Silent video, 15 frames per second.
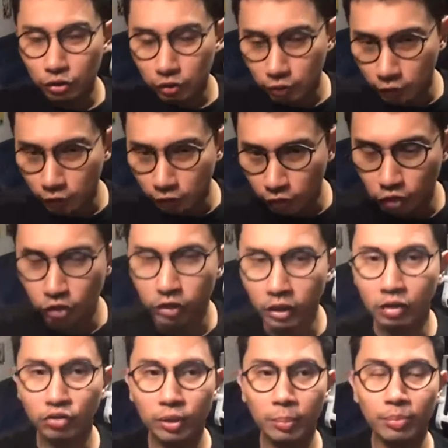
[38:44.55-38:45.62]

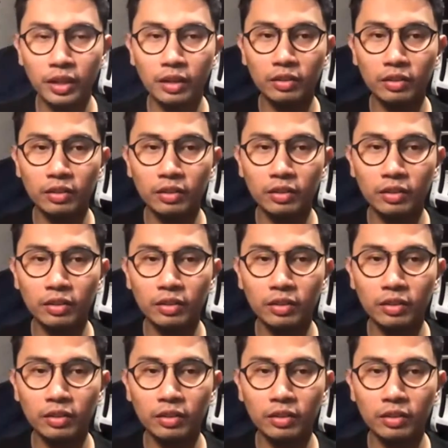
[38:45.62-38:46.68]
transitioning from this
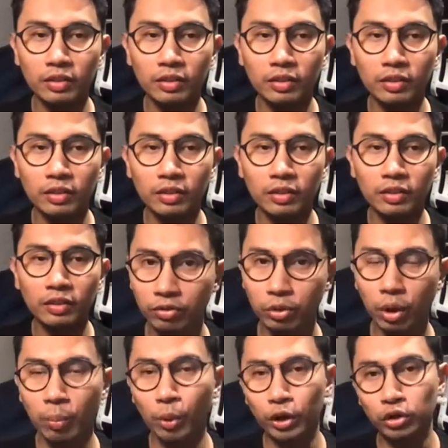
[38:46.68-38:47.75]
initial mindset that we have
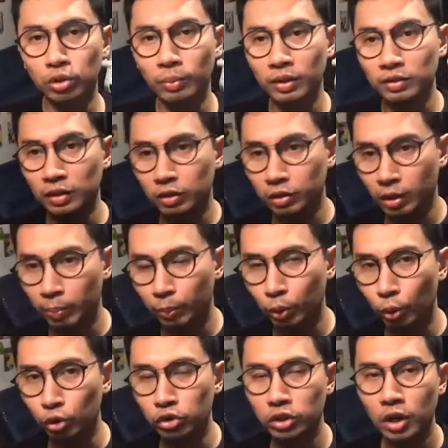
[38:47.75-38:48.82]
to a more human-centered
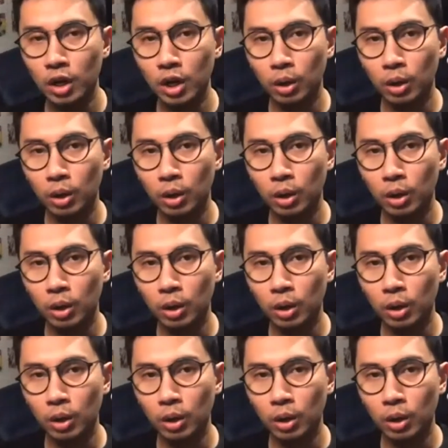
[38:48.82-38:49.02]
approach,